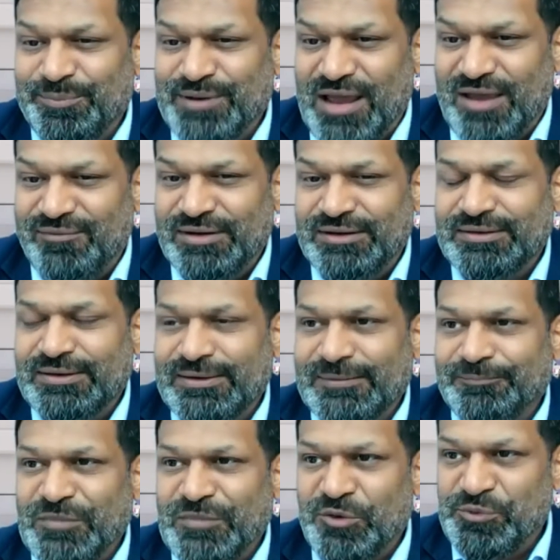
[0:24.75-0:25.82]
private
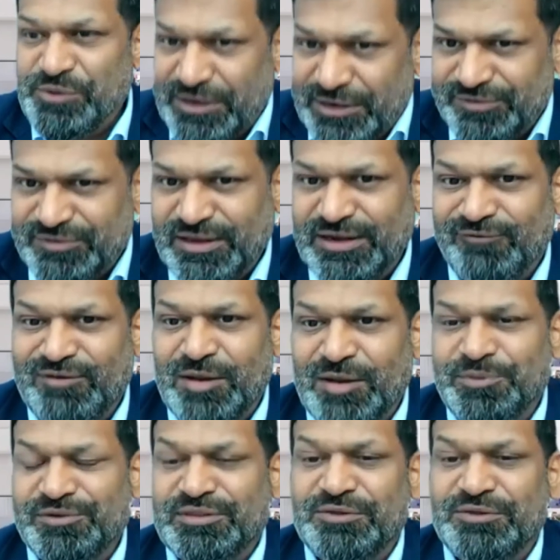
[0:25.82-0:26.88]
real estate
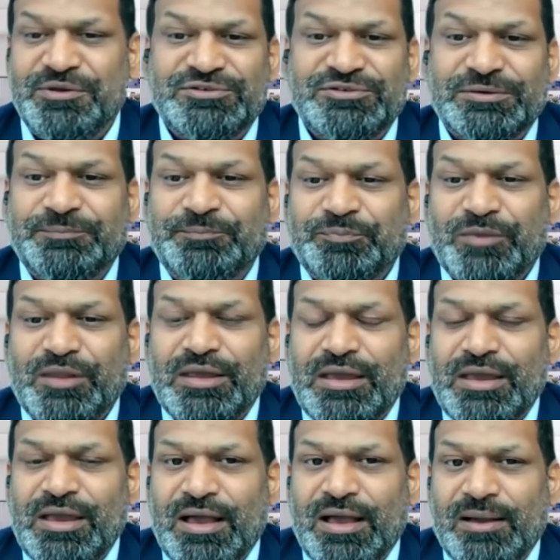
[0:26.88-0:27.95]
developers in the region.
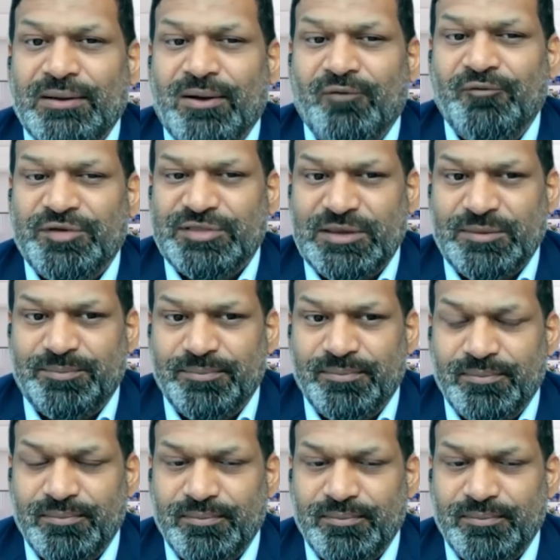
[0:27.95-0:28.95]
Obviously,